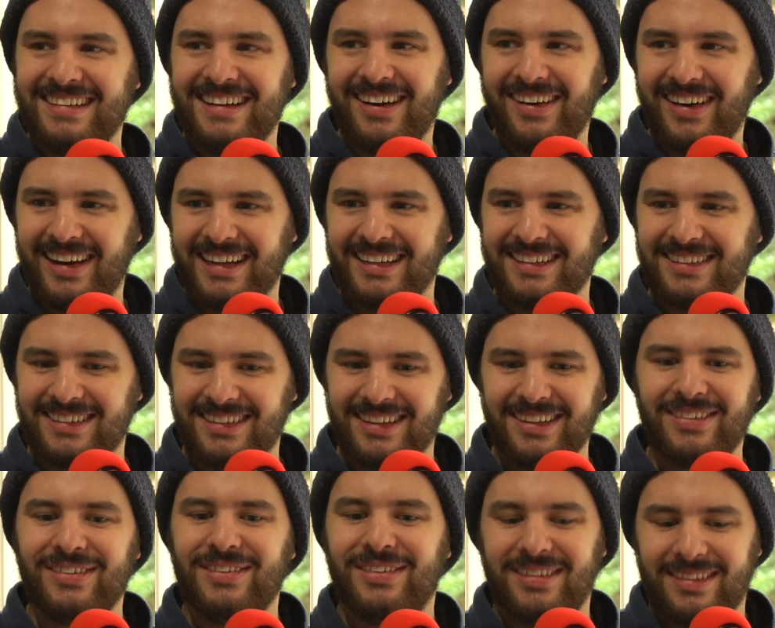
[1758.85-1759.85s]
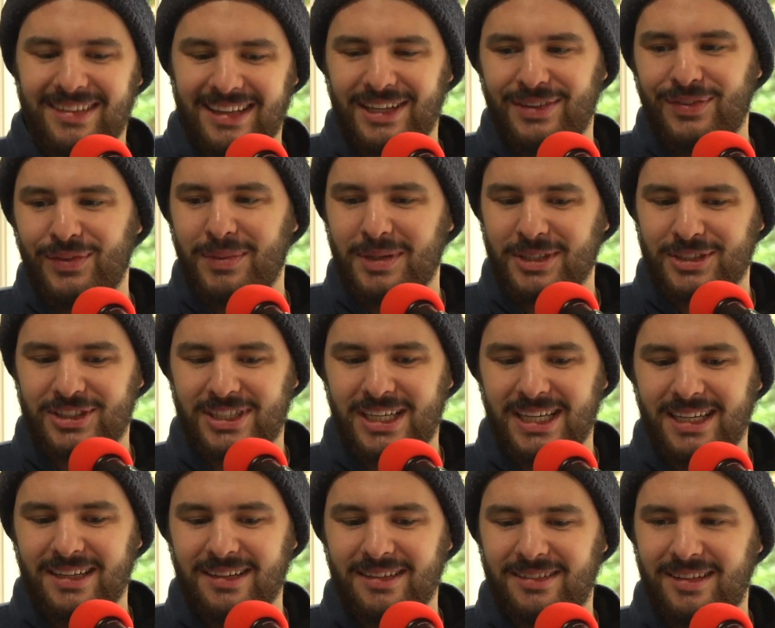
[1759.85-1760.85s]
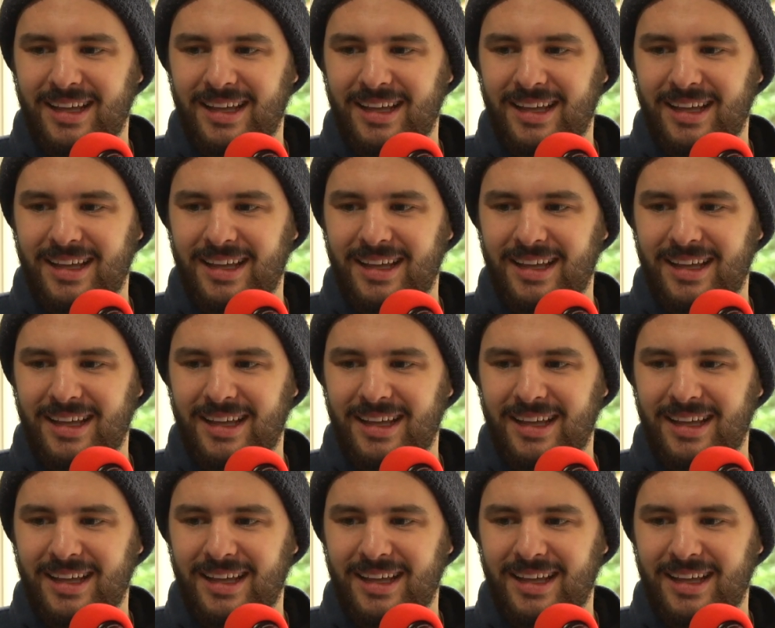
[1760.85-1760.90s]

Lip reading: All right. Thank you very much, Keegan.